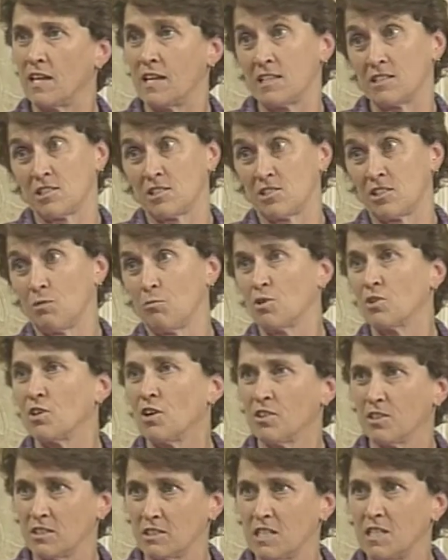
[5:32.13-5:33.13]
as I said, with all
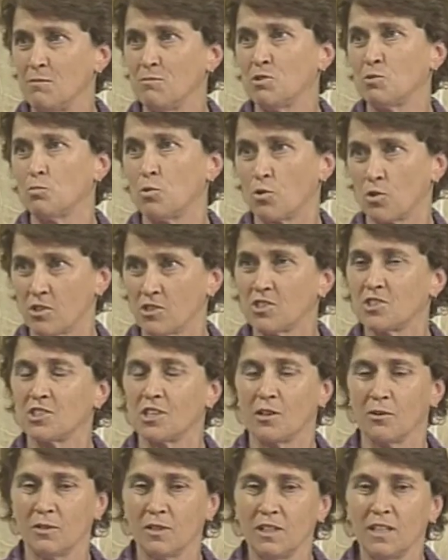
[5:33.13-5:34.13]
the team sports.
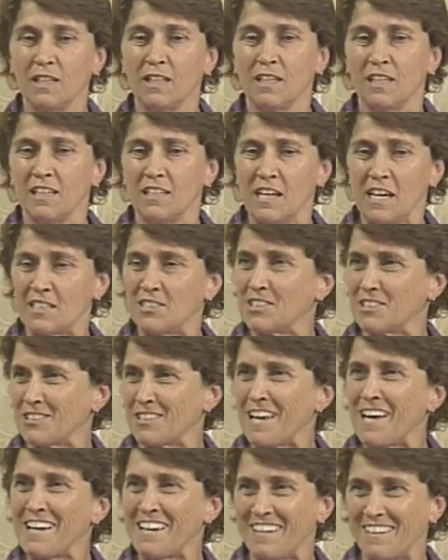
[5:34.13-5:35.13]
So yeah, it's
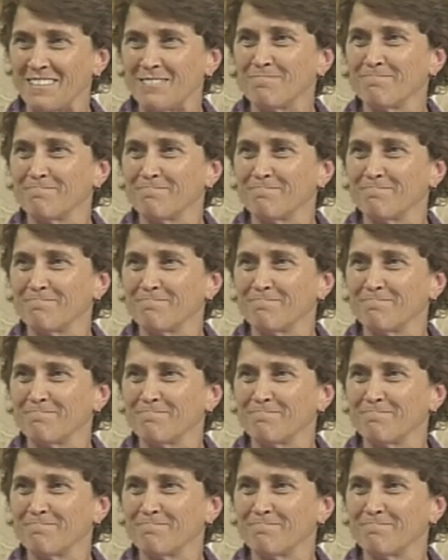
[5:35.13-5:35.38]
exciting.